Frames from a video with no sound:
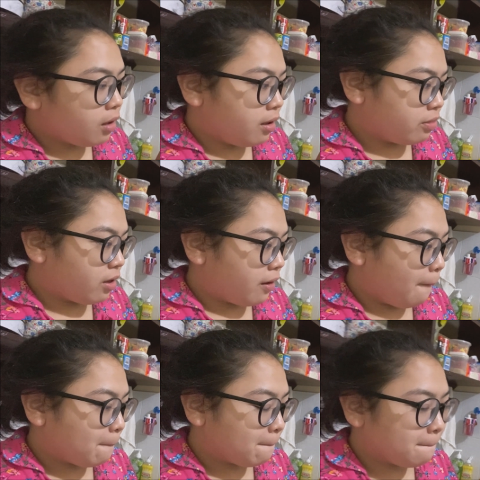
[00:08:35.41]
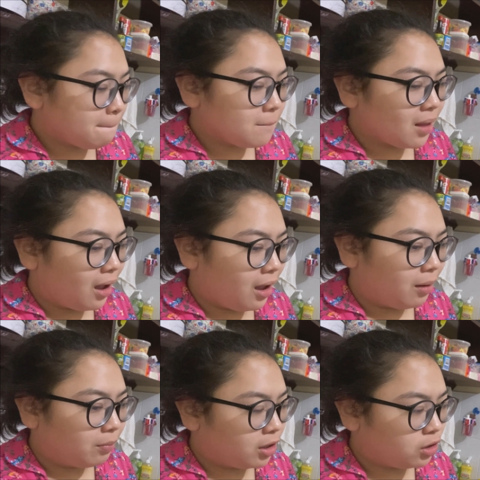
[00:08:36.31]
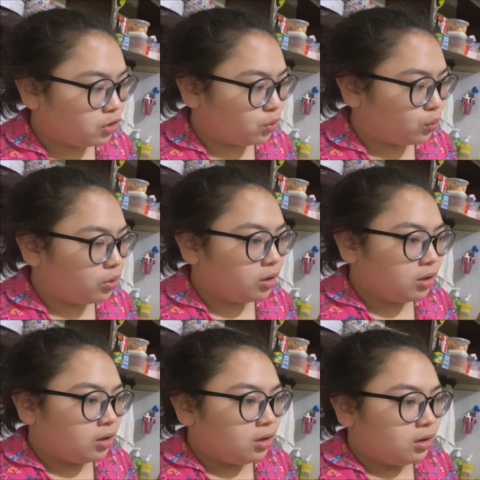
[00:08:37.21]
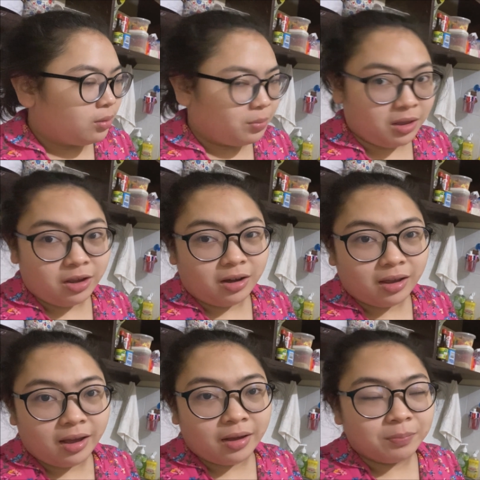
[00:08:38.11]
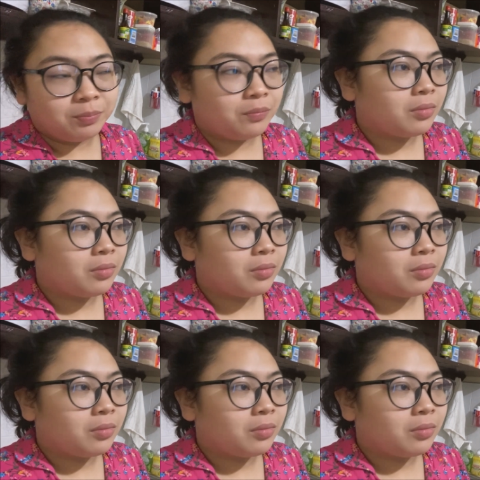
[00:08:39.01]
And then I'm gonna do pedia again.